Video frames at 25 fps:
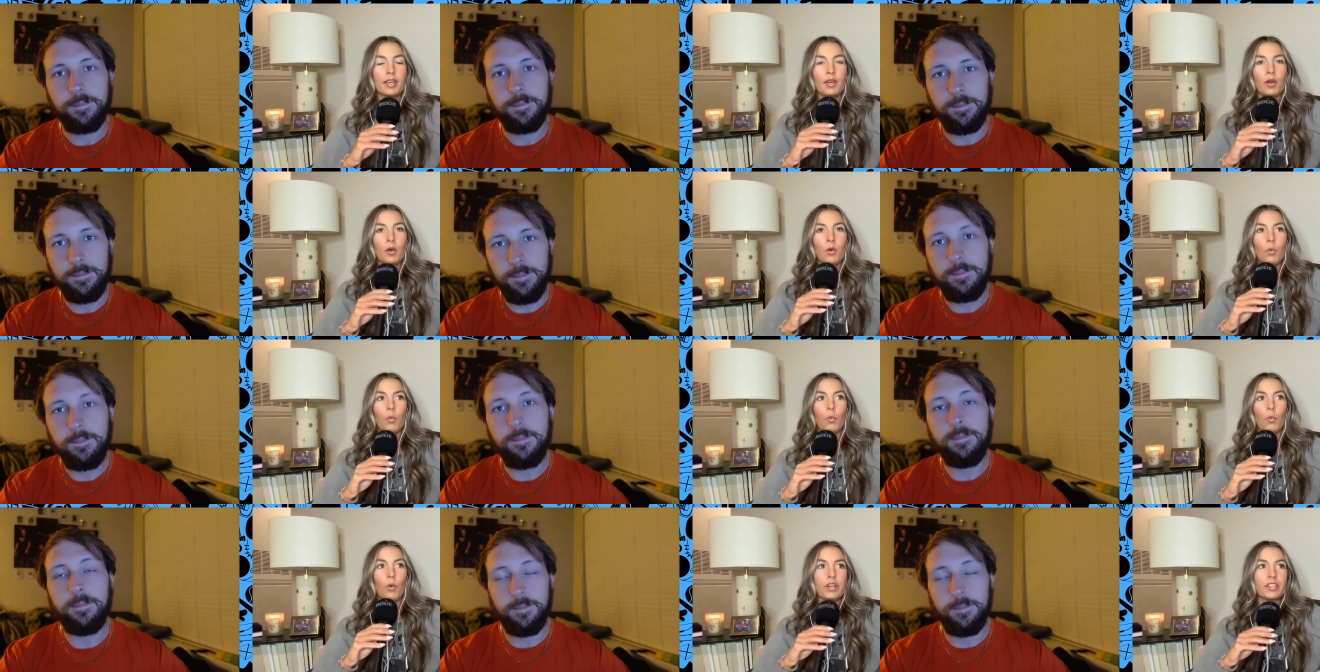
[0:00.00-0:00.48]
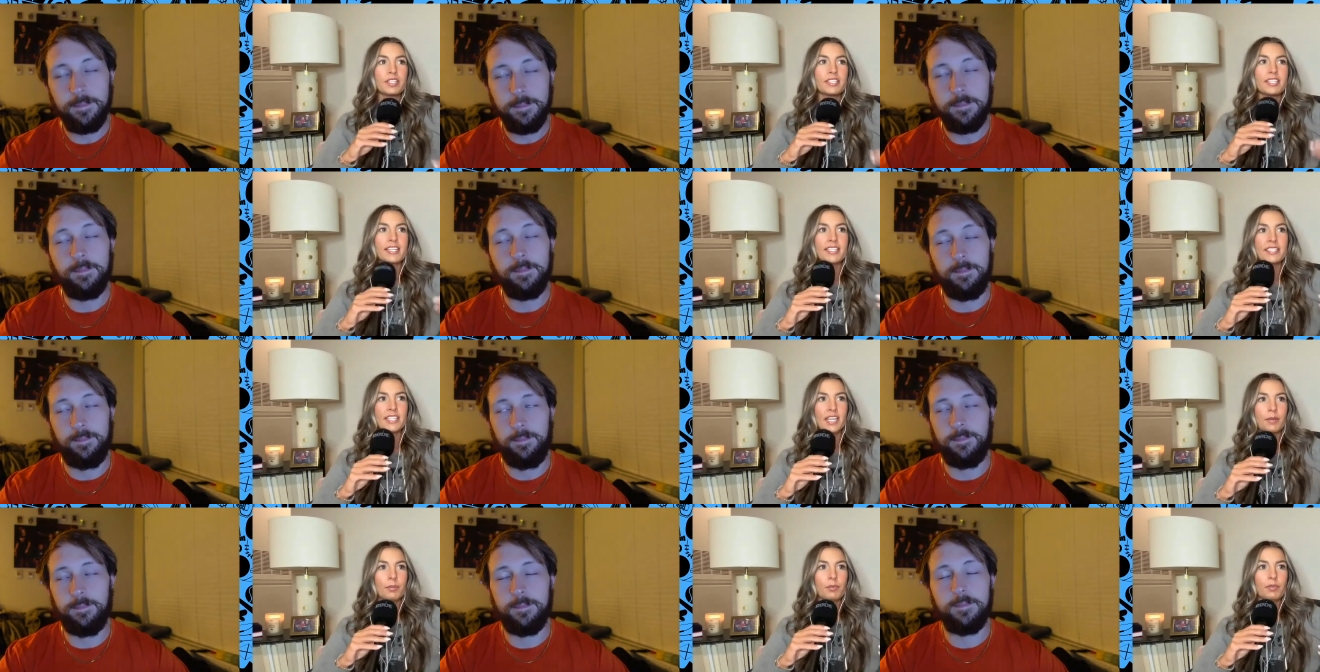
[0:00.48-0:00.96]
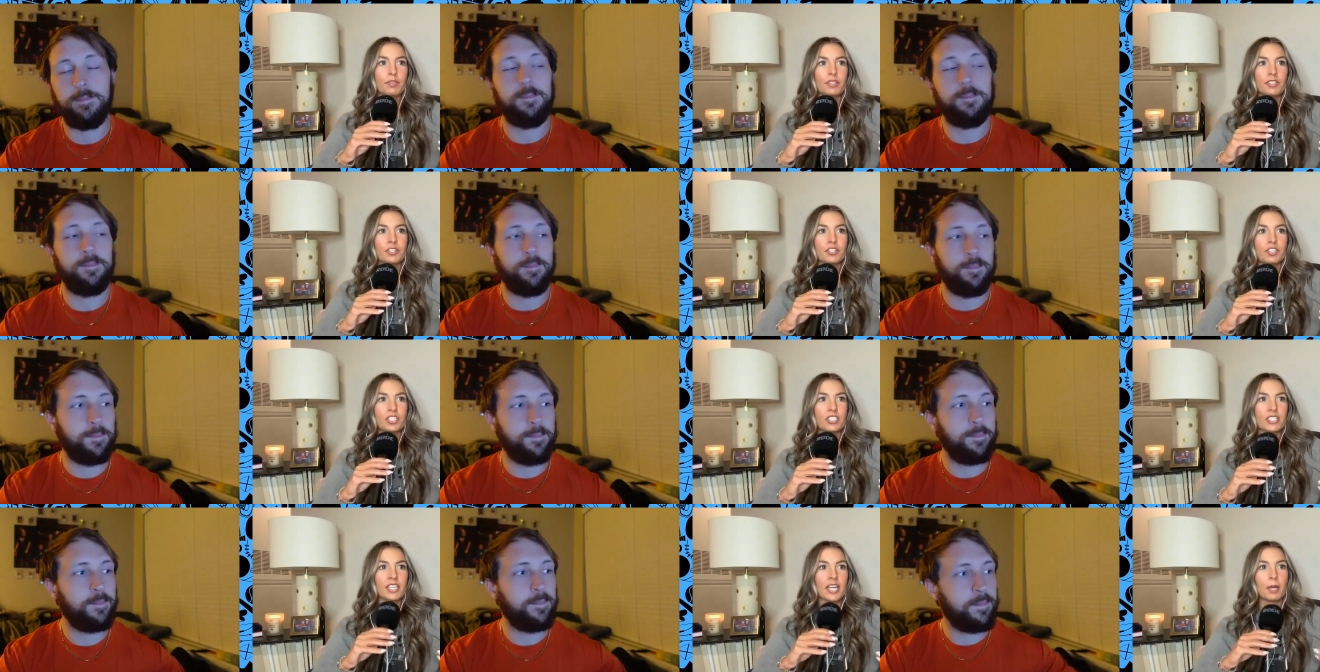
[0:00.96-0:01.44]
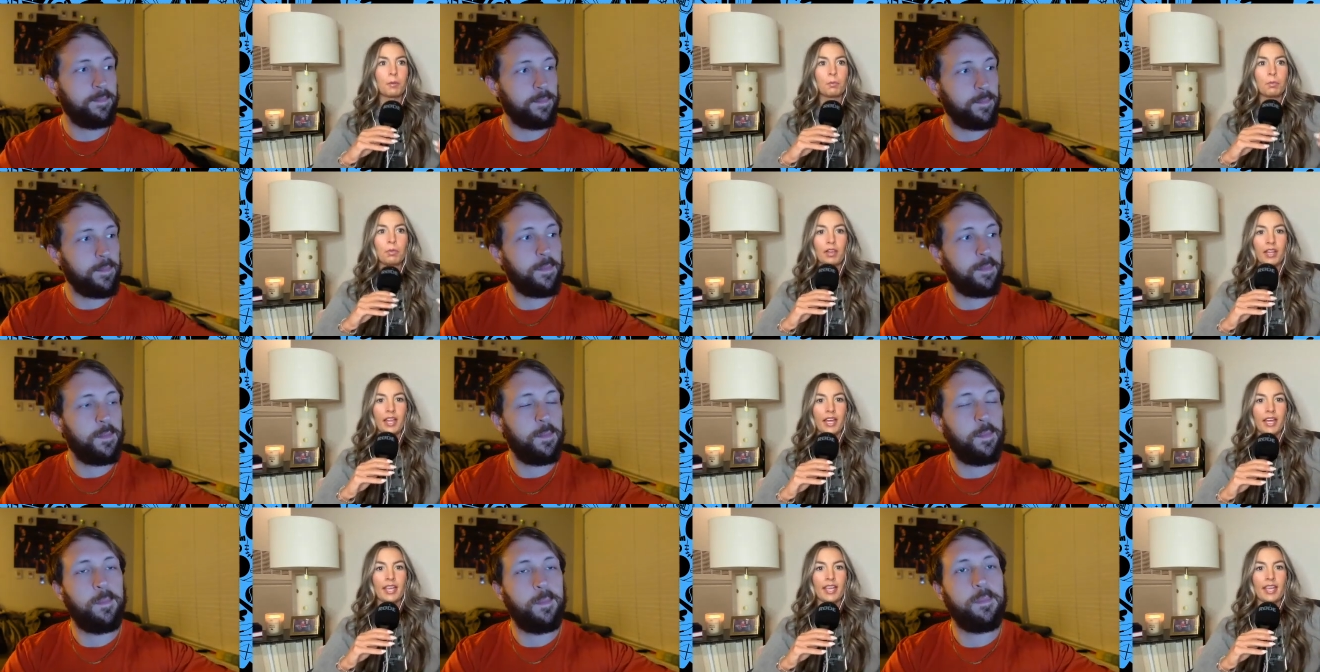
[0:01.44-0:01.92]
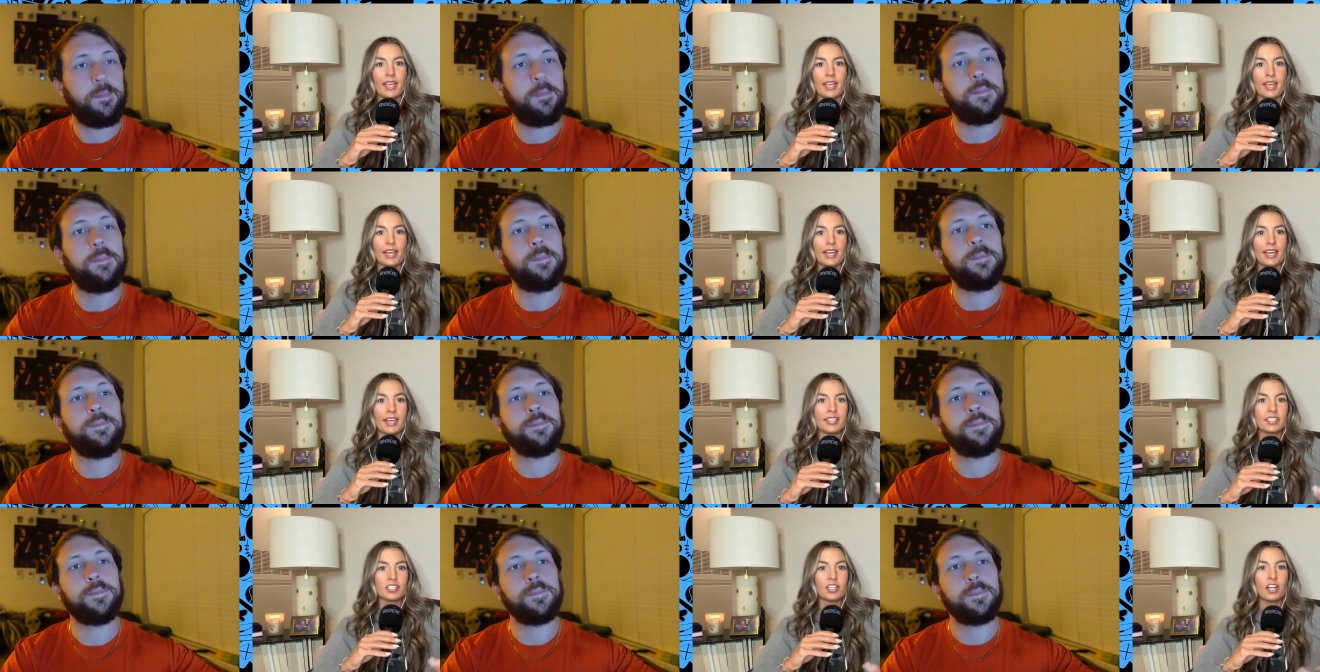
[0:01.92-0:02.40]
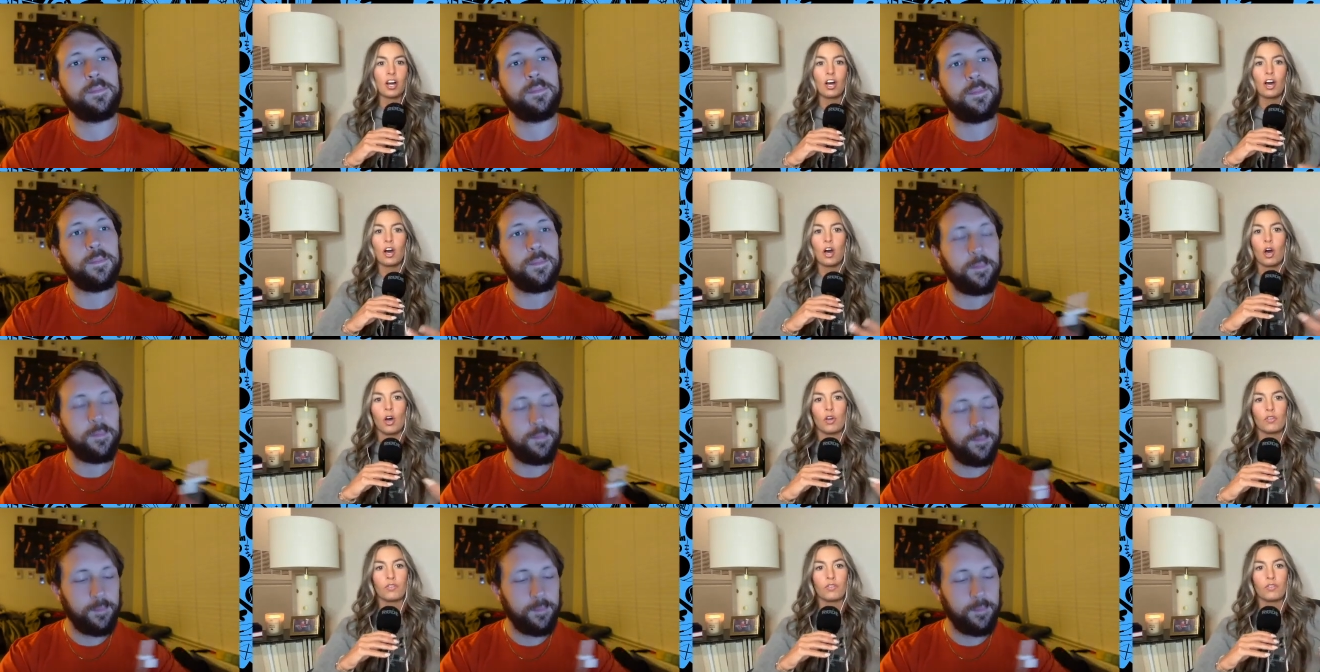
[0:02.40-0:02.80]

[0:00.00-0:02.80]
Speaker 1: once he's able to just like play and it's not all